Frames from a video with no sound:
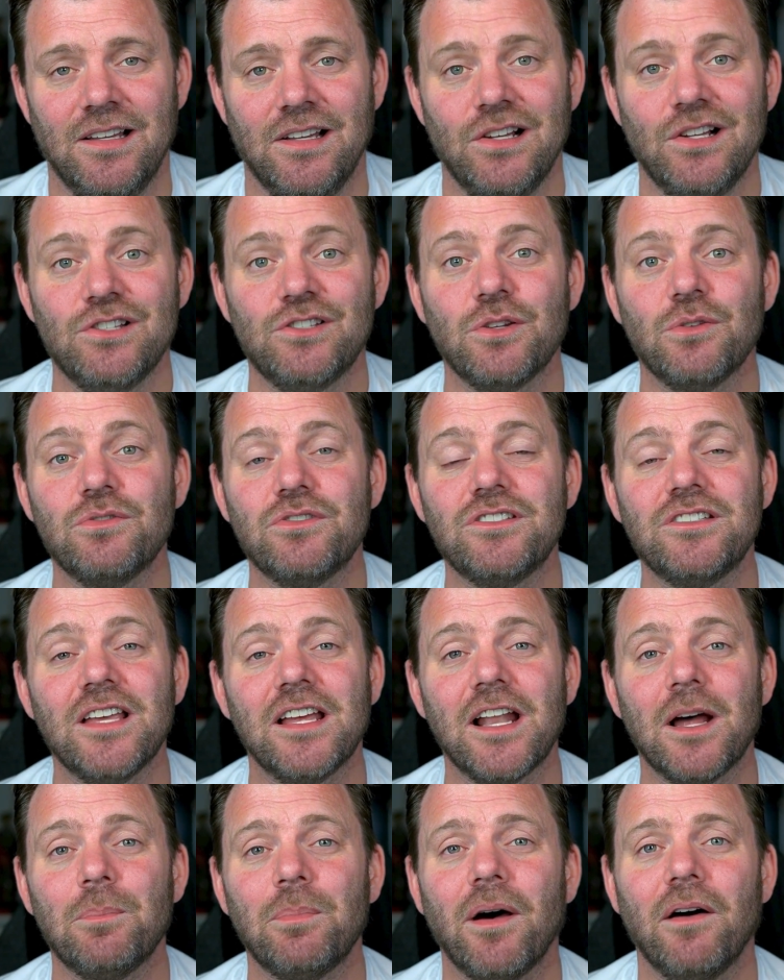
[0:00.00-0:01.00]
So
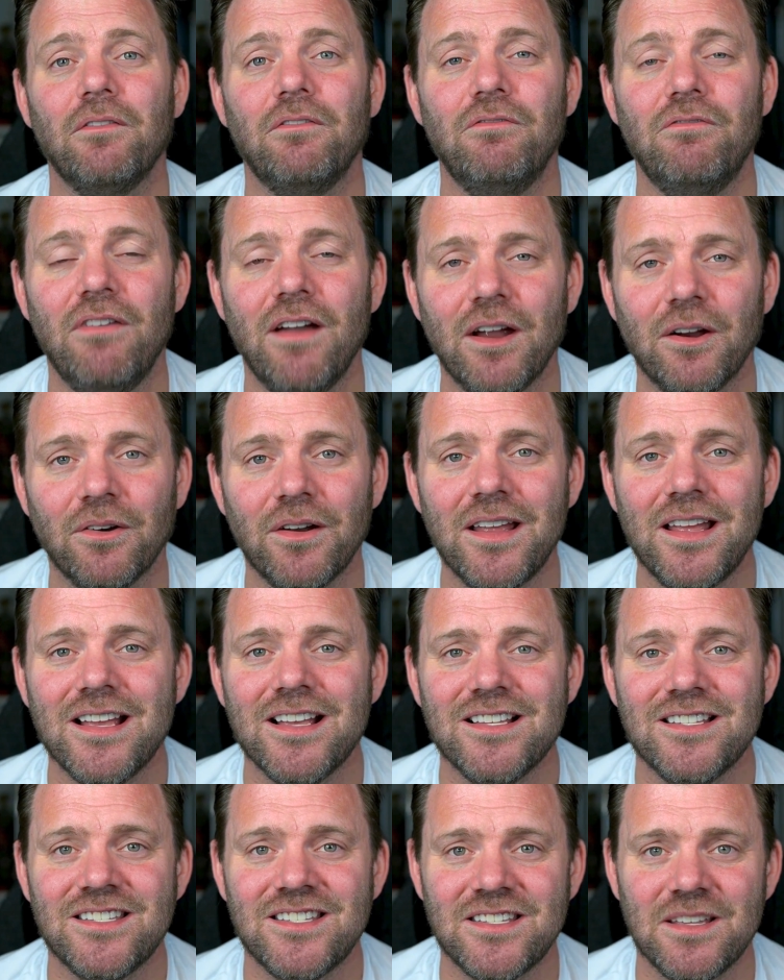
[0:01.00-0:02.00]
set up a very
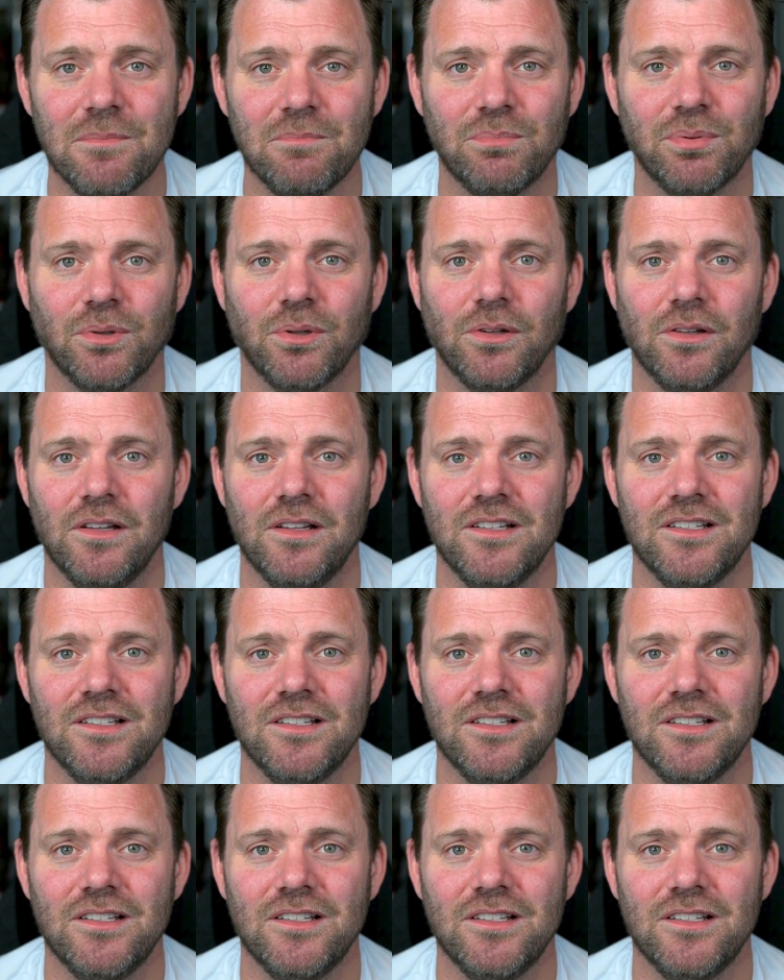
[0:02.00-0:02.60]
simple